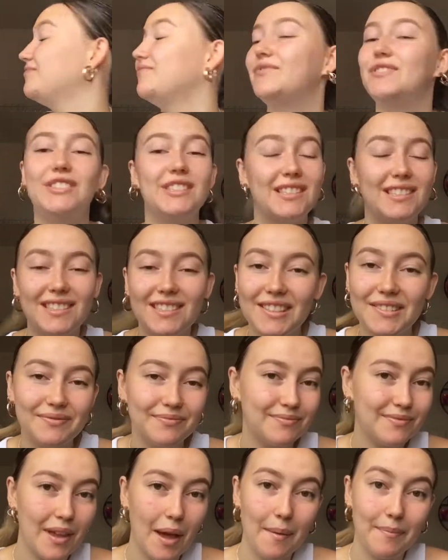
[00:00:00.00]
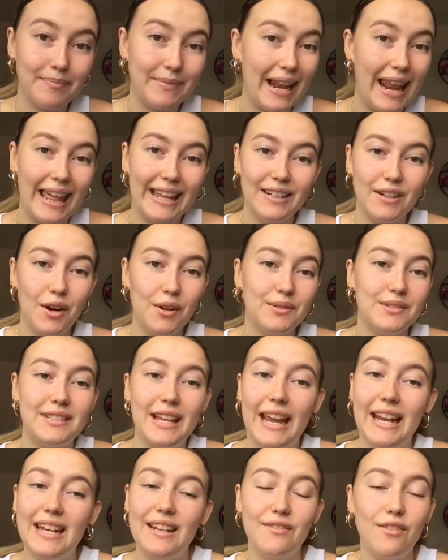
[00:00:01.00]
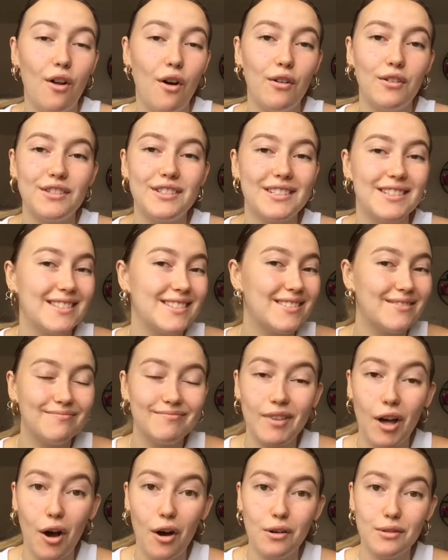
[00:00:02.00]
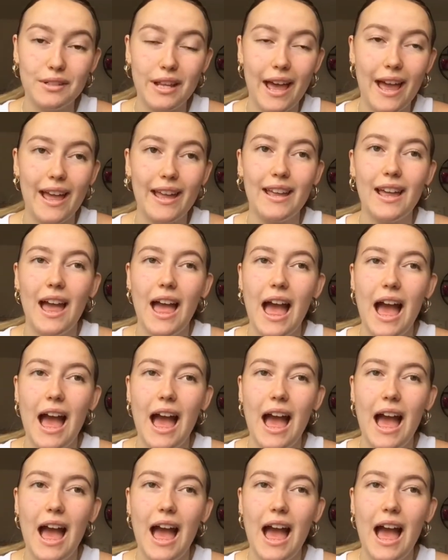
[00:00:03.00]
just a plain old daily vlog, just the whole day.